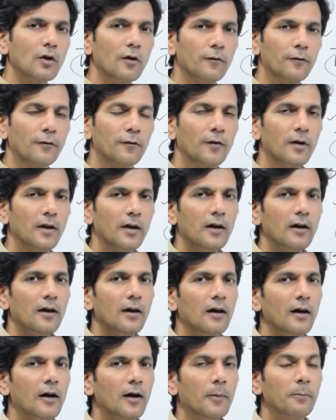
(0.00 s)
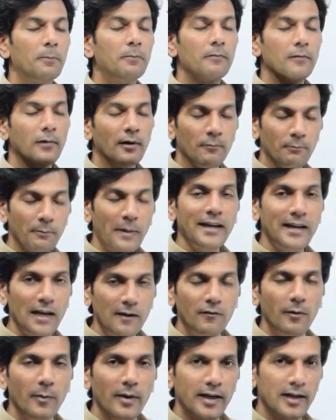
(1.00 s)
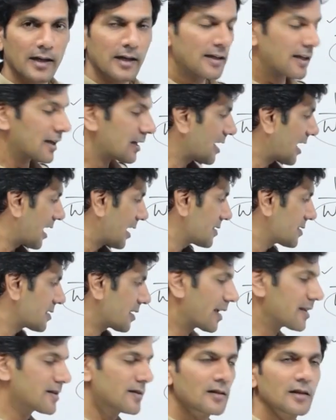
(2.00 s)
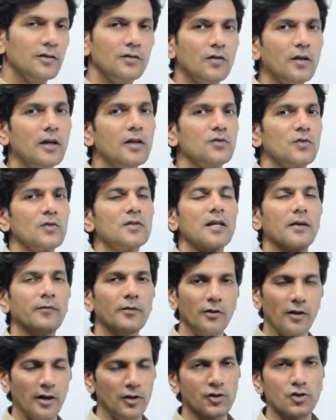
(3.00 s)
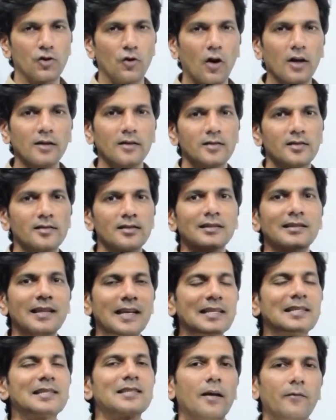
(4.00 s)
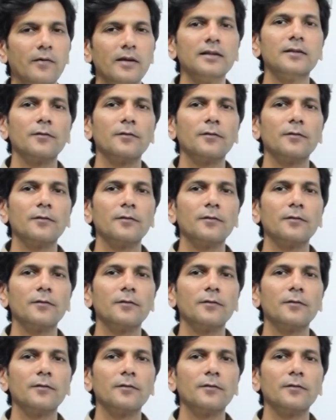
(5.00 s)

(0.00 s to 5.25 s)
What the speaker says: of men and women attending the dance is in a 3:7 ratio, or this is a 3/7